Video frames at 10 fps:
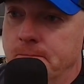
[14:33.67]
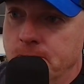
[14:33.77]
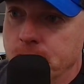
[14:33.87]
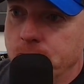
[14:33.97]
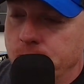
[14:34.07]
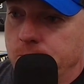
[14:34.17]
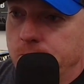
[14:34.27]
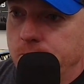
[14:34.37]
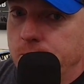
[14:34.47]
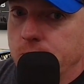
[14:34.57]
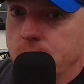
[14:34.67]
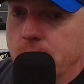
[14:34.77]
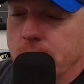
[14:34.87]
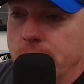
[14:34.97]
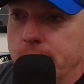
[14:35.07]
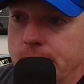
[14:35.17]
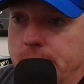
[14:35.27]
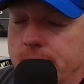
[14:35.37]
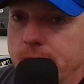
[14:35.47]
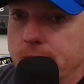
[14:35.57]

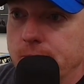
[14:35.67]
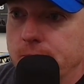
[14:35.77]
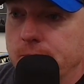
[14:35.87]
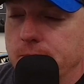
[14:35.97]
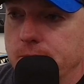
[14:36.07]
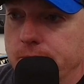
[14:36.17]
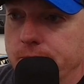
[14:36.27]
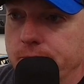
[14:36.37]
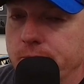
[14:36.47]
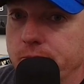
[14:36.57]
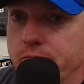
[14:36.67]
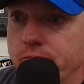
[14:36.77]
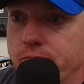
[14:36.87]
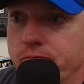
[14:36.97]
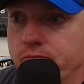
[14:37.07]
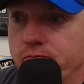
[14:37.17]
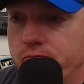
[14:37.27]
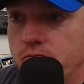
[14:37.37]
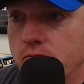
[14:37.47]
[no speech]